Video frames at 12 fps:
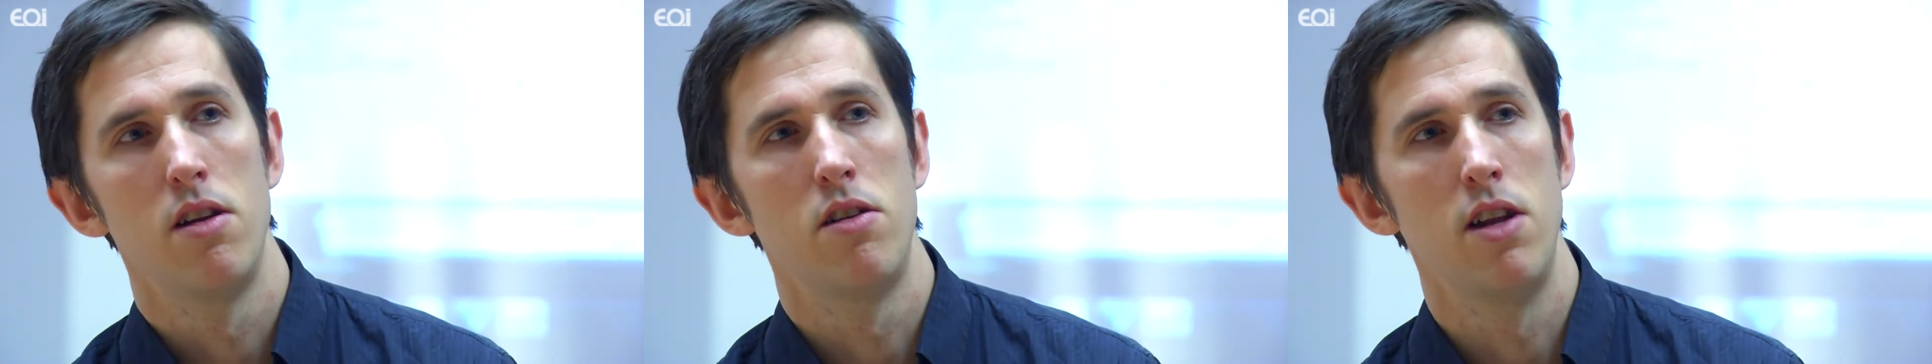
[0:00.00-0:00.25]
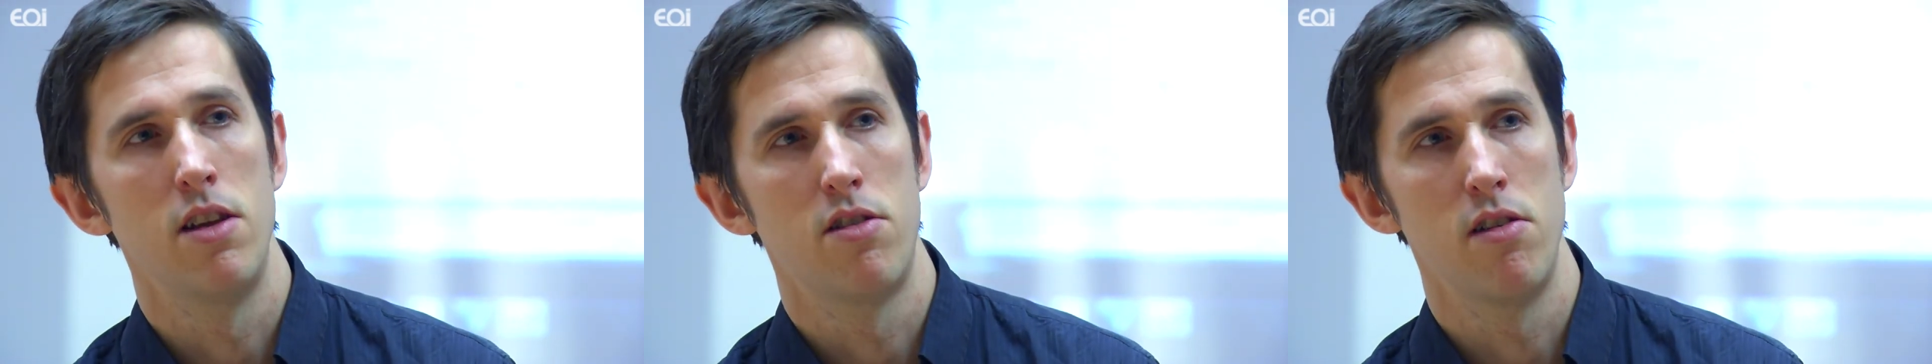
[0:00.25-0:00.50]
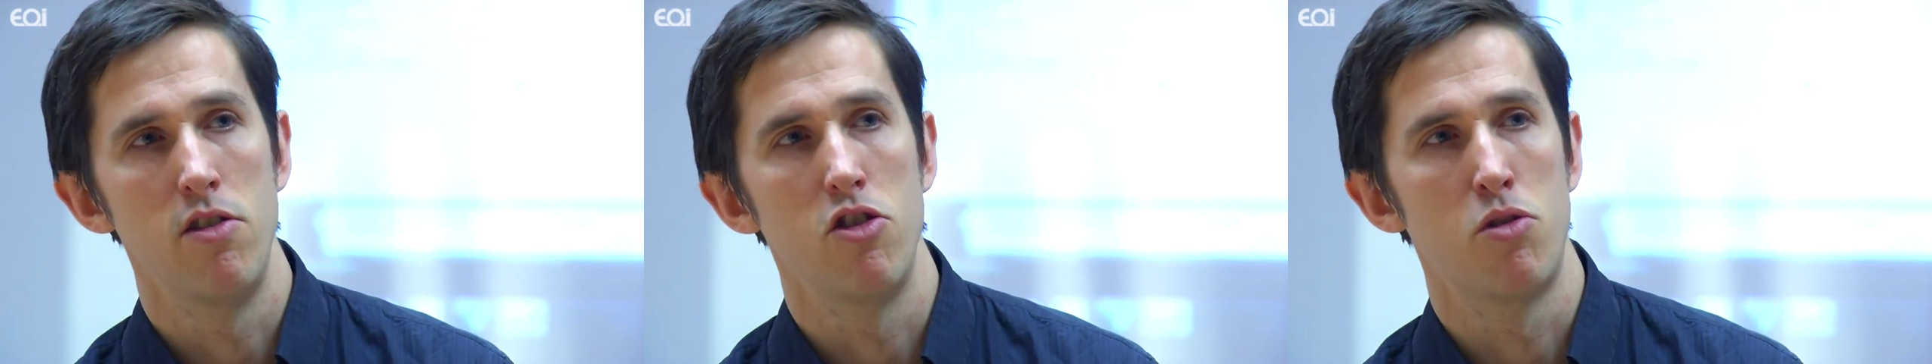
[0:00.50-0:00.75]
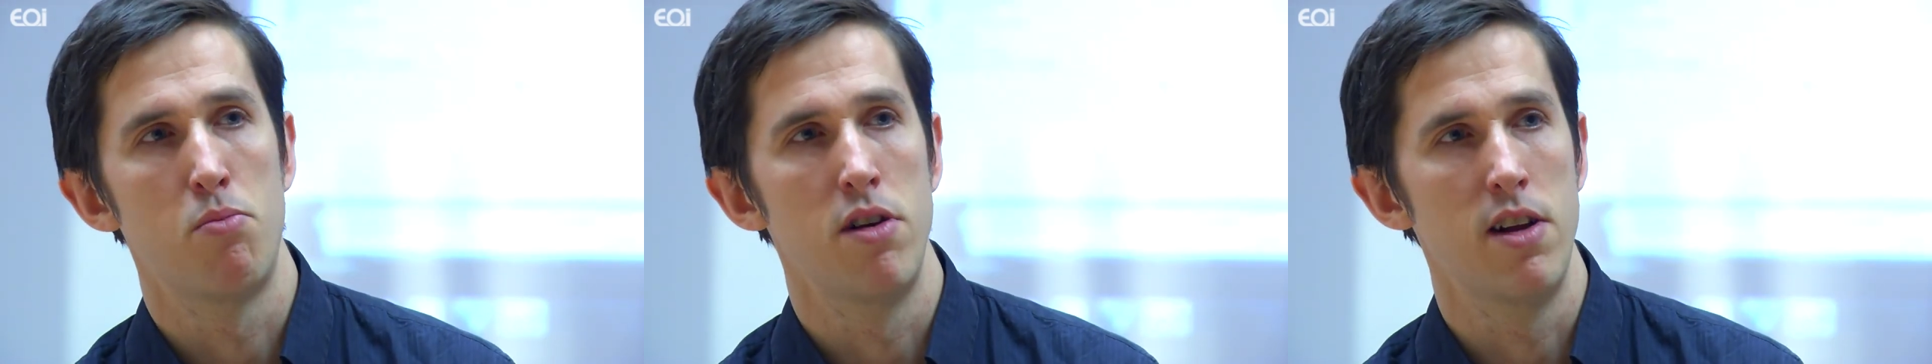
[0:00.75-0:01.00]
necessarily
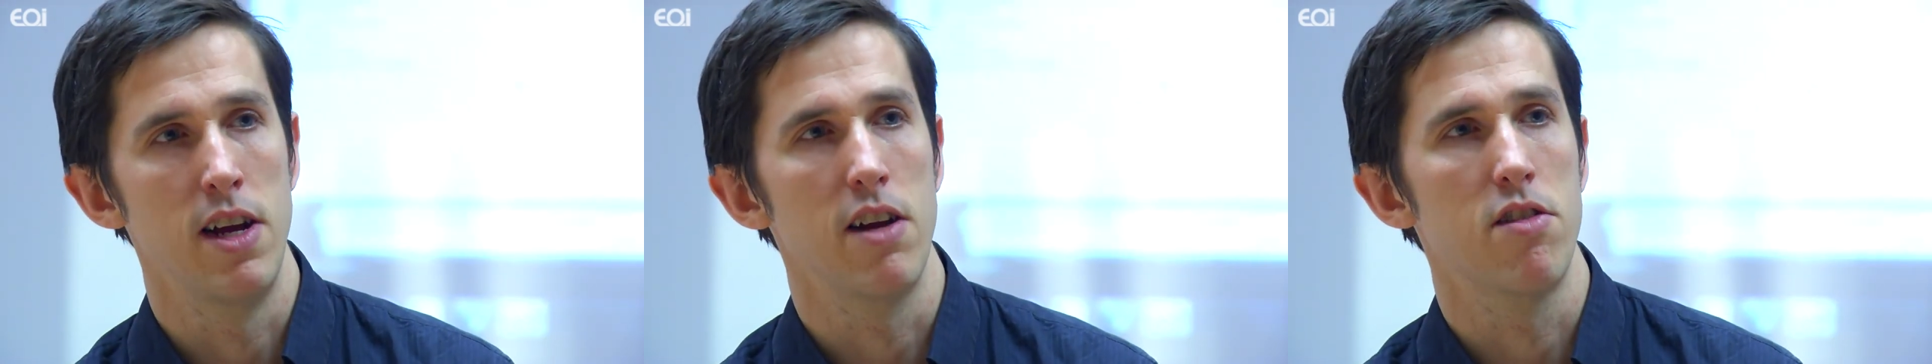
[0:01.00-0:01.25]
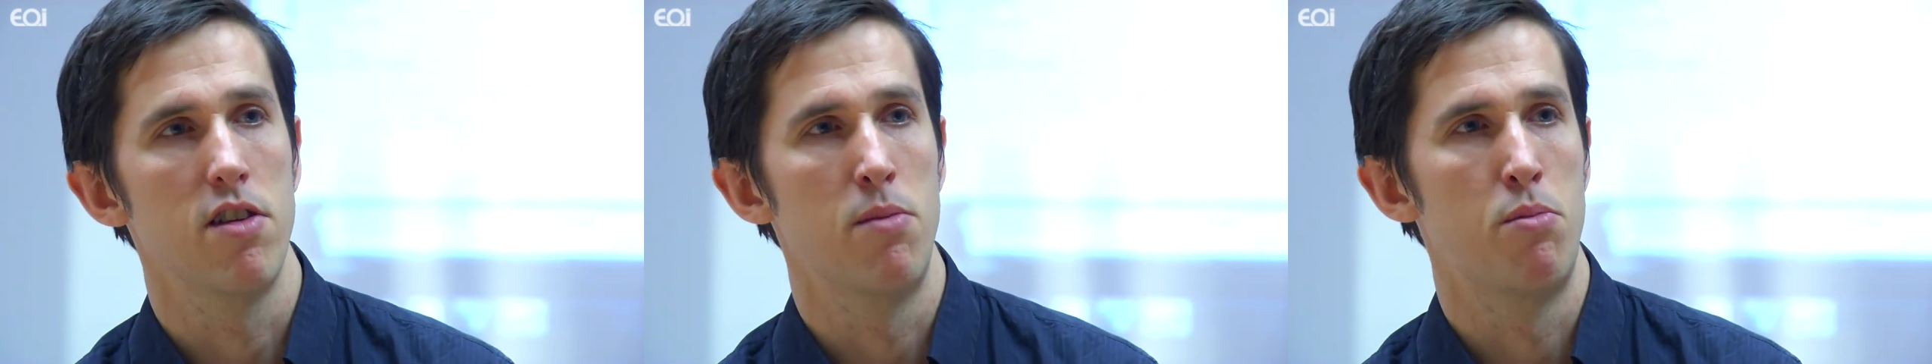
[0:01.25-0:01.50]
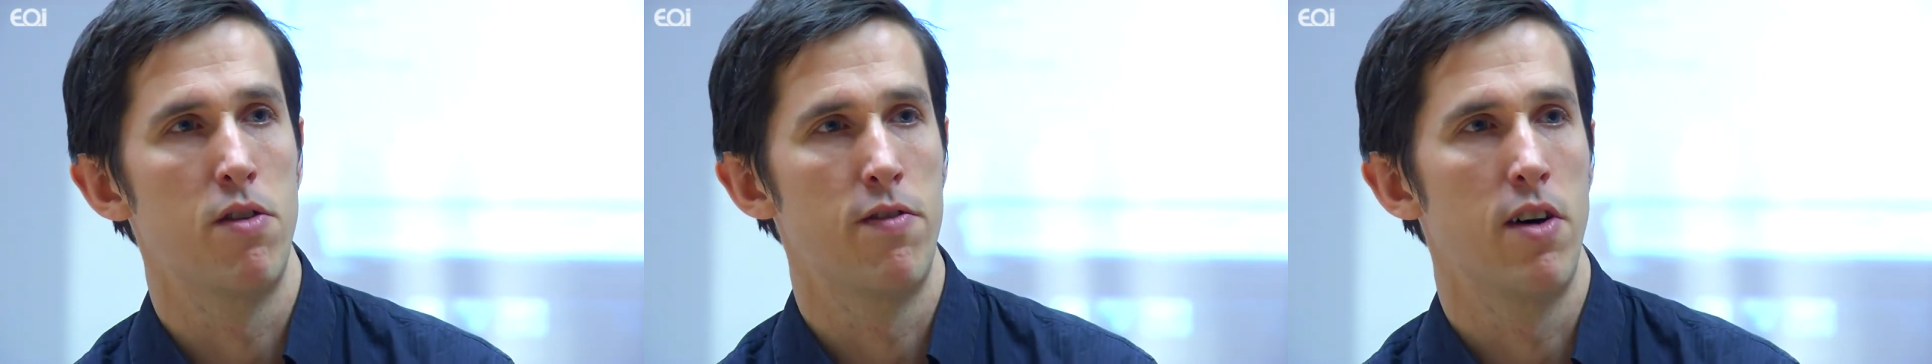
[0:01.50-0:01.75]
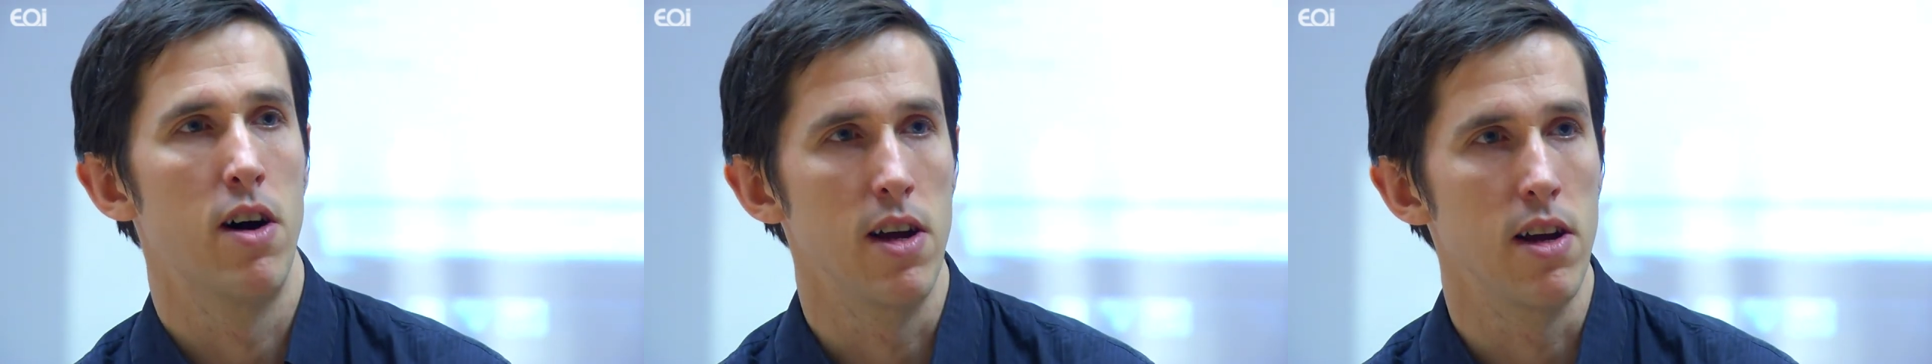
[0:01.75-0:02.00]
just predict and
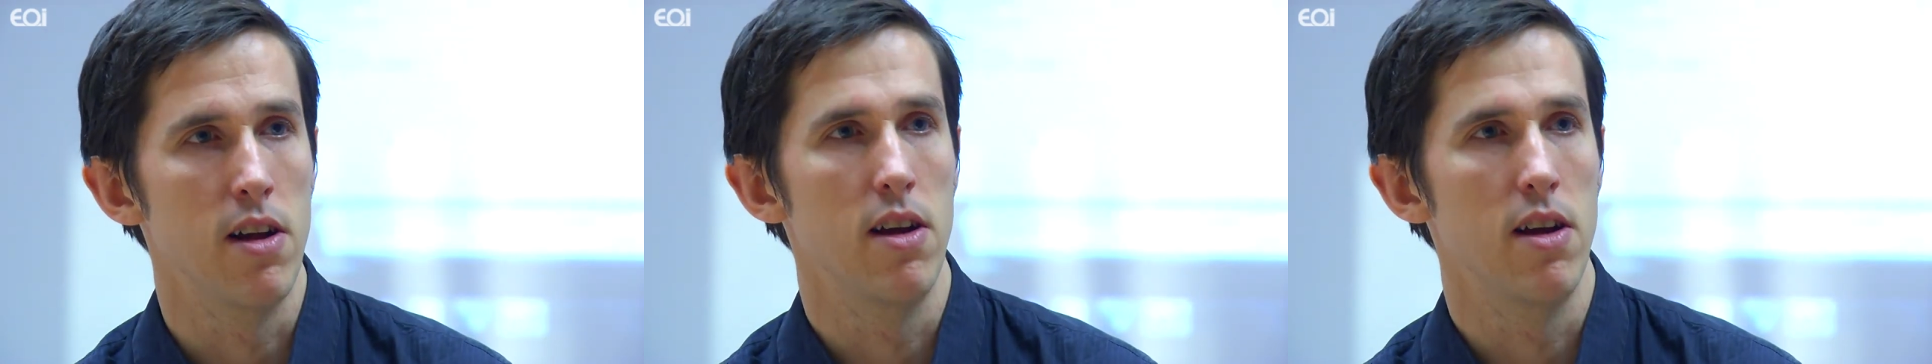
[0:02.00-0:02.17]
provide